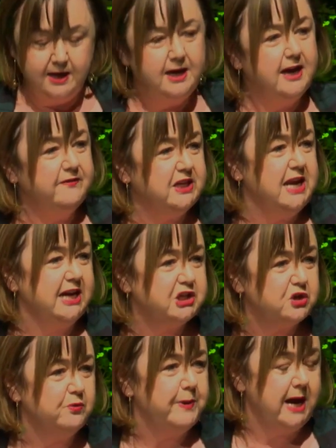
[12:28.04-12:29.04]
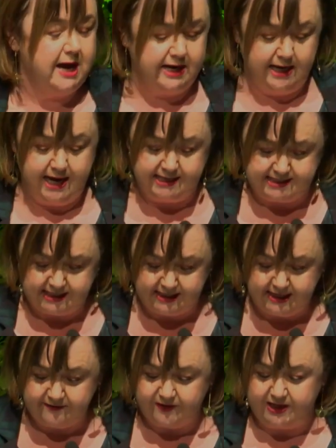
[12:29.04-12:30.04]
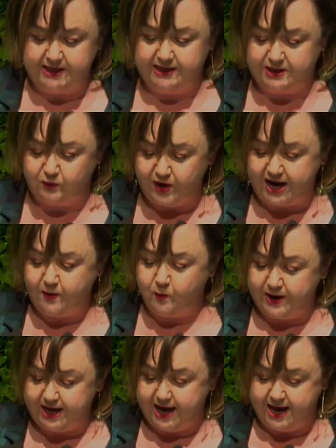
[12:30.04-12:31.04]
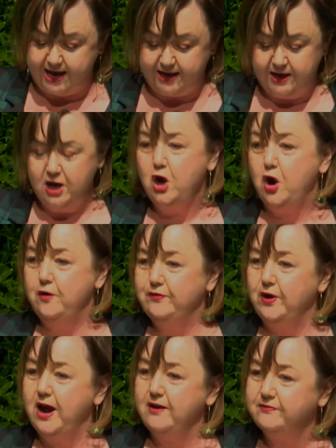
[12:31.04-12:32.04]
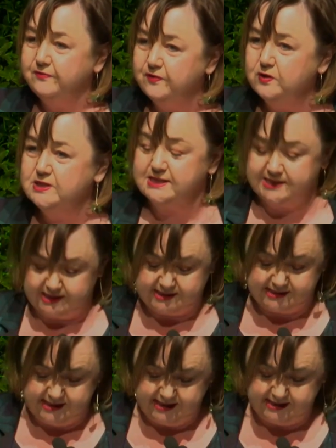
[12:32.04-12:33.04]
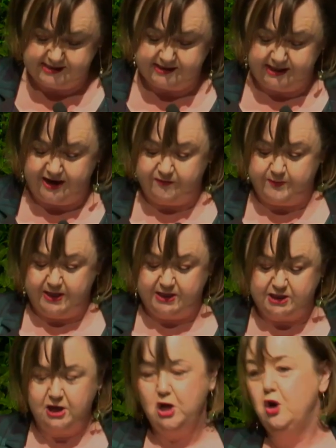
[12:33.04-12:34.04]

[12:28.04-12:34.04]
If the National Party had delivered at the rate we are over our first 6 years in government,